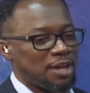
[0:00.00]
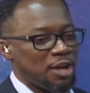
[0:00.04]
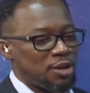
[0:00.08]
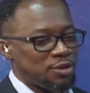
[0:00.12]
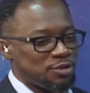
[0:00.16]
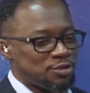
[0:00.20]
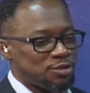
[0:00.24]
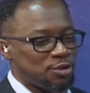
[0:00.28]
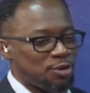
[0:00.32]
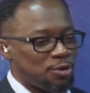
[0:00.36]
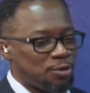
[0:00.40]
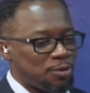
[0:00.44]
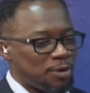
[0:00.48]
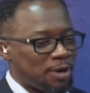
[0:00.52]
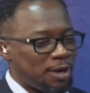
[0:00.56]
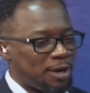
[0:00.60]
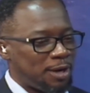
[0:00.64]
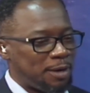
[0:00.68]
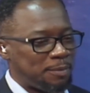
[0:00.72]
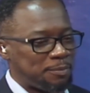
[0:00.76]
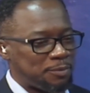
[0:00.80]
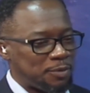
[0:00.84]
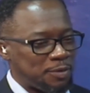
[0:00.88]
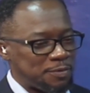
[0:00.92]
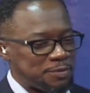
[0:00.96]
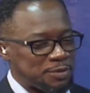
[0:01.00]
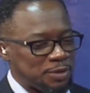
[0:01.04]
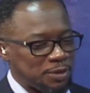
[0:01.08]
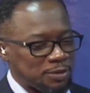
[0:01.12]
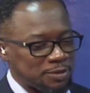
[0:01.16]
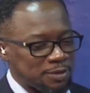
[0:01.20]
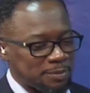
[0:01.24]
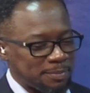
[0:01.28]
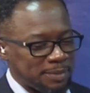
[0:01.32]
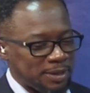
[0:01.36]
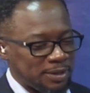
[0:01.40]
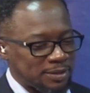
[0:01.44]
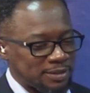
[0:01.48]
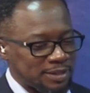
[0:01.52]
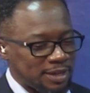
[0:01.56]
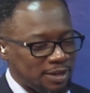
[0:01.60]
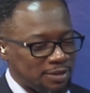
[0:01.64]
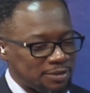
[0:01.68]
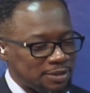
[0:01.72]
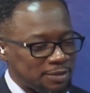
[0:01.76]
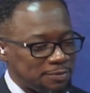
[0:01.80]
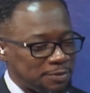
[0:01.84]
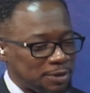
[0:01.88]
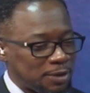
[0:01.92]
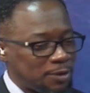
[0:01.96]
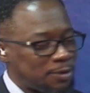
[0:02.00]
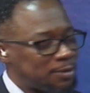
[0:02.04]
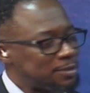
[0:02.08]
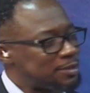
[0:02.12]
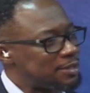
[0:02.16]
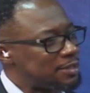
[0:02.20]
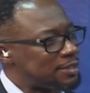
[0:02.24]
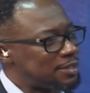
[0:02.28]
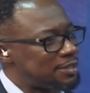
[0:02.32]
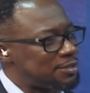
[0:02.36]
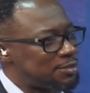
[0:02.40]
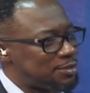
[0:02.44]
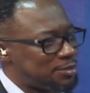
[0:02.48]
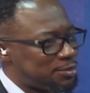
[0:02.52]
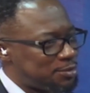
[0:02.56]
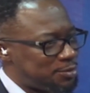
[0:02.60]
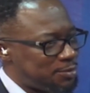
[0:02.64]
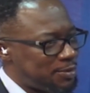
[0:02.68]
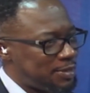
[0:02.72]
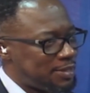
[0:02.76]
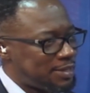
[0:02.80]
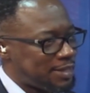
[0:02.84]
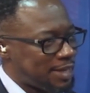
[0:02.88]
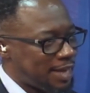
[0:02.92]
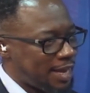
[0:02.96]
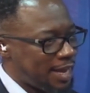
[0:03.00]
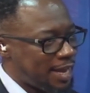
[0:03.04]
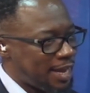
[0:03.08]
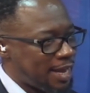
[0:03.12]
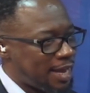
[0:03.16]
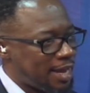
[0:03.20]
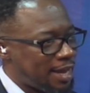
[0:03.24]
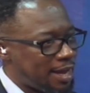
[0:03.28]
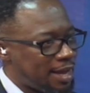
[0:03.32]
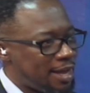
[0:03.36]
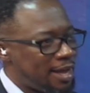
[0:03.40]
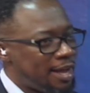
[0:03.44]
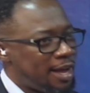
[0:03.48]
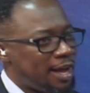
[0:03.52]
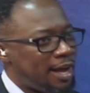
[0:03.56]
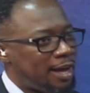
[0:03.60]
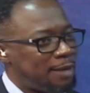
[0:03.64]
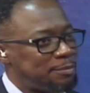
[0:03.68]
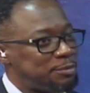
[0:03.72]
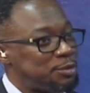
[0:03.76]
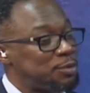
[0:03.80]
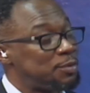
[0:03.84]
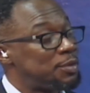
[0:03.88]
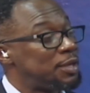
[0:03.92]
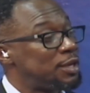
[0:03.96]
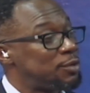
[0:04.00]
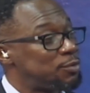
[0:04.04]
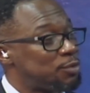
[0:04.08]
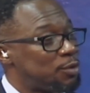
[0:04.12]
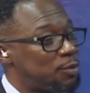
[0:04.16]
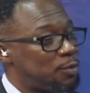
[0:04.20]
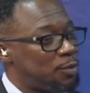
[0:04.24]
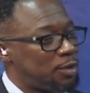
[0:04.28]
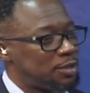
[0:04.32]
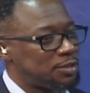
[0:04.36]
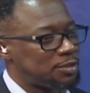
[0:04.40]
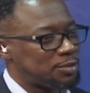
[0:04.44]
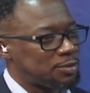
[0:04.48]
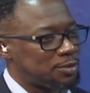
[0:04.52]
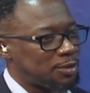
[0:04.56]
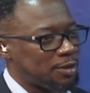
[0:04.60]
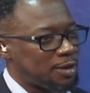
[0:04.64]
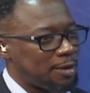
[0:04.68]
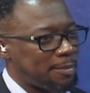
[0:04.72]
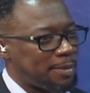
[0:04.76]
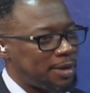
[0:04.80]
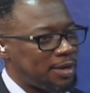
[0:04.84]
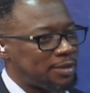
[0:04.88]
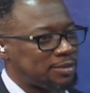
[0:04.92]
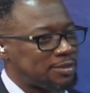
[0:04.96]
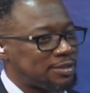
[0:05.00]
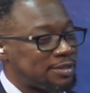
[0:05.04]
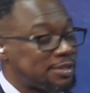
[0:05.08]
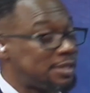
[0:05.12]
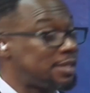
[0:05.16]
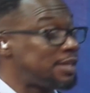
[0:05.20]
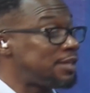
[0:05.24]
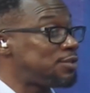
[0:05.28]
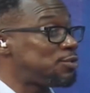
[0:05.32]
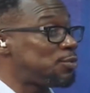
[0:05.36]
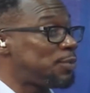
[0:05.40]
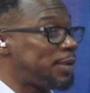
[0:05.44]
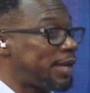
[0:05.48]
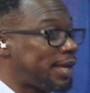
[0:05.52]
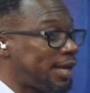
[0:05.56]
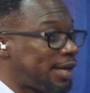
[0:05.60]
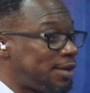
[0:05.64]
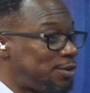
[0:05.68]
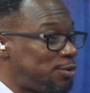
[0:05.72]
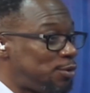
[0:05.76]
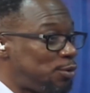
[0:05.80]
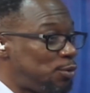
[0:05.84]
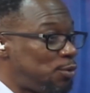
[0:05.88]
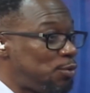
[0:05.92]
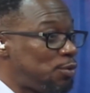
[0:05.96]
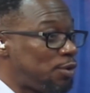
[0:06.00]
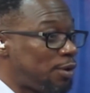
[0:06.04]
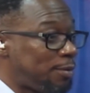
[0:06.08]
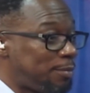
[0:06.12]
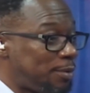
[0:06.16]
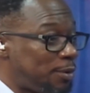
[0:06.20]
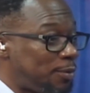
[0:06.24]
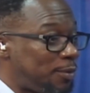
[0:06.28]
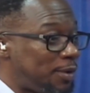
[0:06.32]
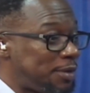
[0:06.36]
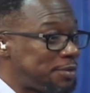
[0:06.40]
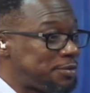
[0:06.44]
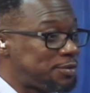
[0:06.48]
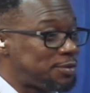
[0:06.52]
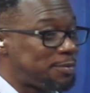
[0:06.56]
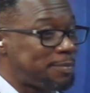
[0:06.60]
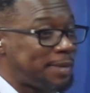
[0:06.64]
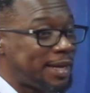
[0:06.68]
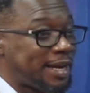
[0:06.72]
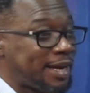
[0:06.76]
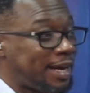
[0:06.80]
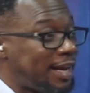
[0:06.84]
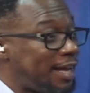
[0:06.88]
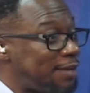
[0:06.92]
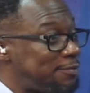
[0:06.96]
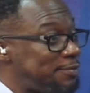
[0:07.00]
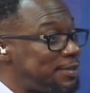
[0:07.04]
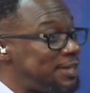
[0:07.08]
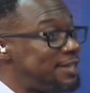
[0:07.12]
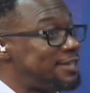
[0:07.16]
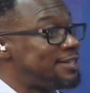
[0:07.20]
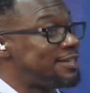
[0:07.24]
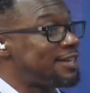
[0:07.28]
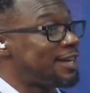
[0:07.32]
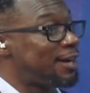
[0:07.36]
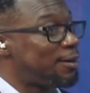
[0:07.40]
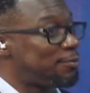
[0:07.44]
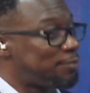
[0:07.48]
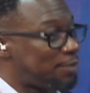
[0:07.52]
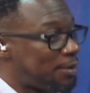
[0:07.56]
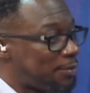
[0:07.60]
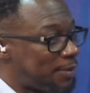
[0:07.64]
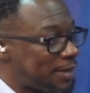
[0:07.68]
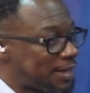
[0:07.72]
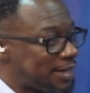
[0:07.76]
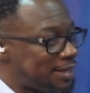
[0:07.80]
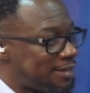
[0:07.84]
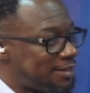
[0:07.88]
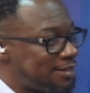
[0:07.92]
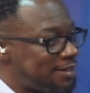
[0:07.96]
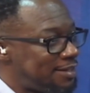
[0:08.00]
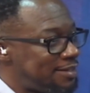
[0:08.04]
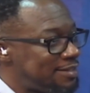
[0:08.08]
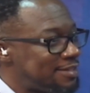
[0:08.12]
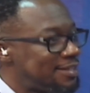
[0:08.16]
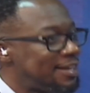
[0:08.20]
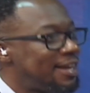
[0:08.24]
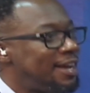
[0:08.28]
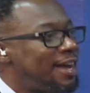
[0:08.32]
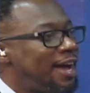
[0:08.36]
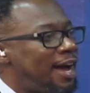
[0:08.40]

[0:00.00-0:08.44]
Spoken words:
So we've talked about how difficult it is to treat here. Two things we want to talk about, things we can do. Number one, to make life easier for our kidneys.